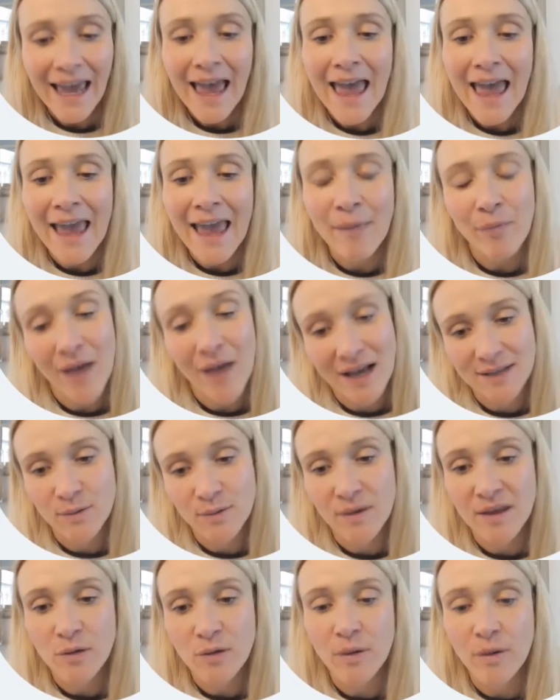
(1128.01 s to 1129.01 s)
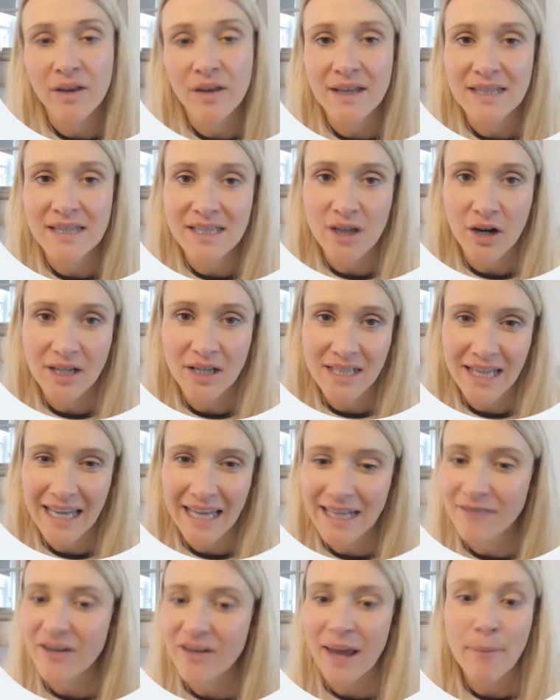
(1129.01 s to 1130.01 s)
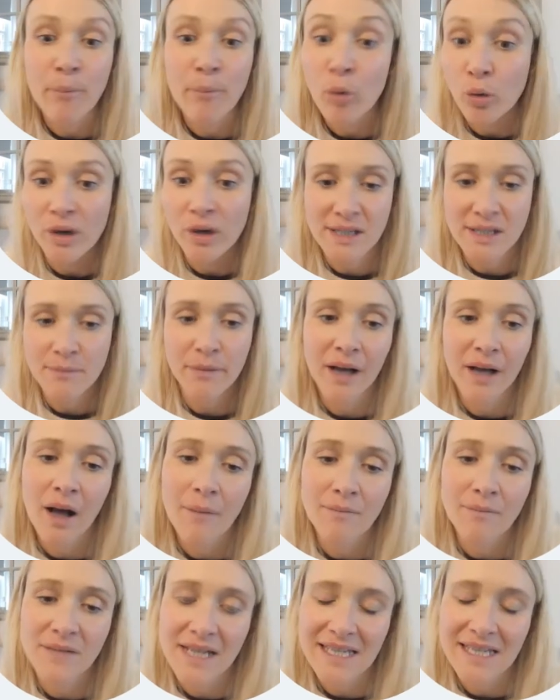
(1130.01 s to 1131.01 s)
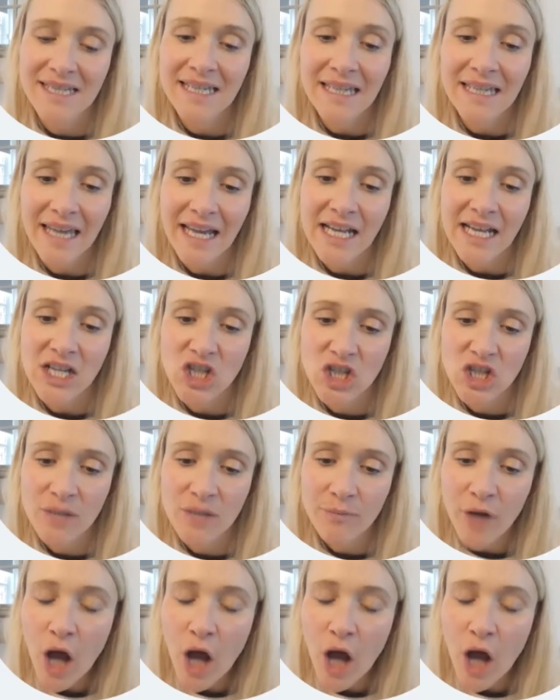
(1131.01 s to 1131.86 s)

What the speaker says: and that's when they will then start to kind of get bored and become disengaged.